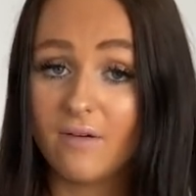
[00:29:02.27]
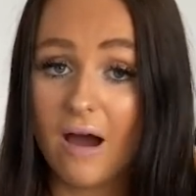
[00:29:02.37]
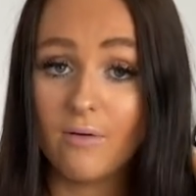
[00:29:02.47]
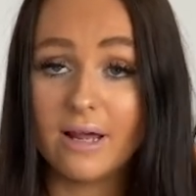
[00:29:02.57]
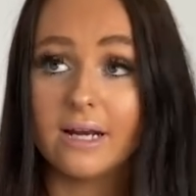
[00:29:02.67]

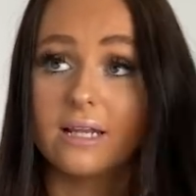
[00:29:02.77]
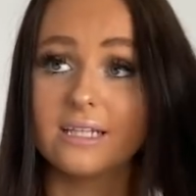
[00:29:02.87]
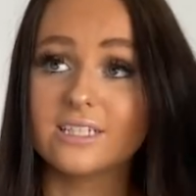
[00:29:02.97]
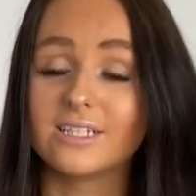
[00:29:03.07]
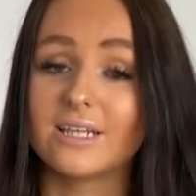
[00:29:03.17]
I went
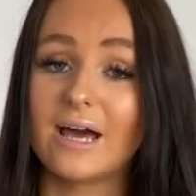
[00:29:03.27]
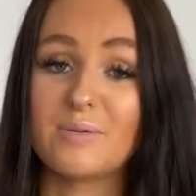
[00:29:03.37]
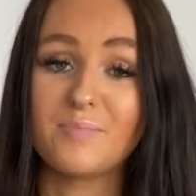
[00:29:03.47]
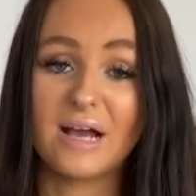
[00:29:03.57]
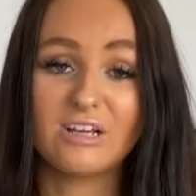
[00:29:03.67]
literally
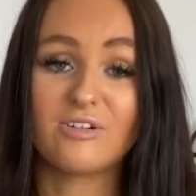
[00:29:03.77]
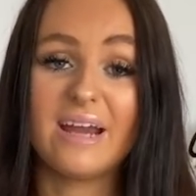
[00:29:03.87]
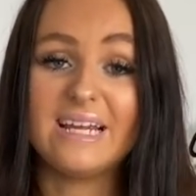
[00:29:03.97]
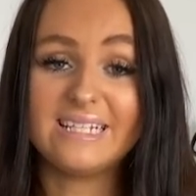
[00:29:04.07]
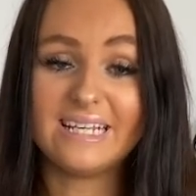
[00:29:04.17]
like bag
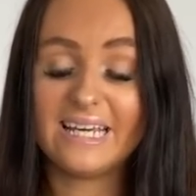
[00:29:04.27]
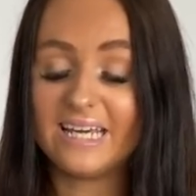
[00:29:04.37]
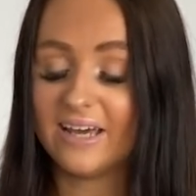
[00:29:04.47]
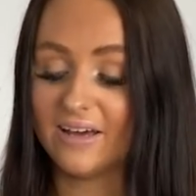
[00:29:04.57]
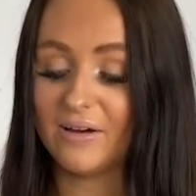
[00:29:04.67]

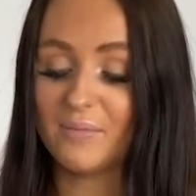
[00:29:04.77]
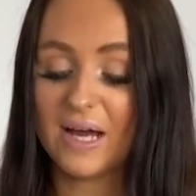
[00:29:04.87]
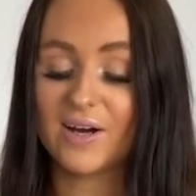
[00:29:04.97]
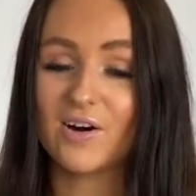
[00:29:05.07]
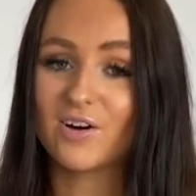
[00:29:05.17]
crazy. I
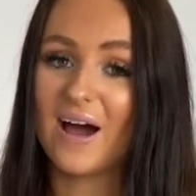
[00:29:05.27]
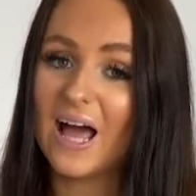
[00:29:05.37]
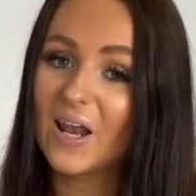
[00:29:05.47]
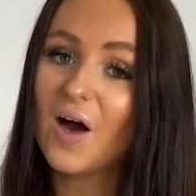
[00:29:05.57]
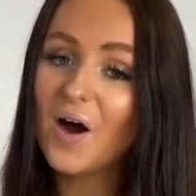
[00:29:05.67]
got quite
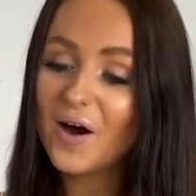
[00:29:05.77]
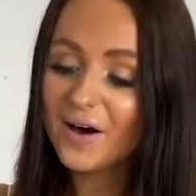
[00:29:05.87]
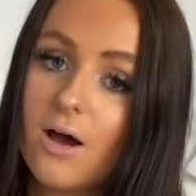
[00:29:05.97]
a lot.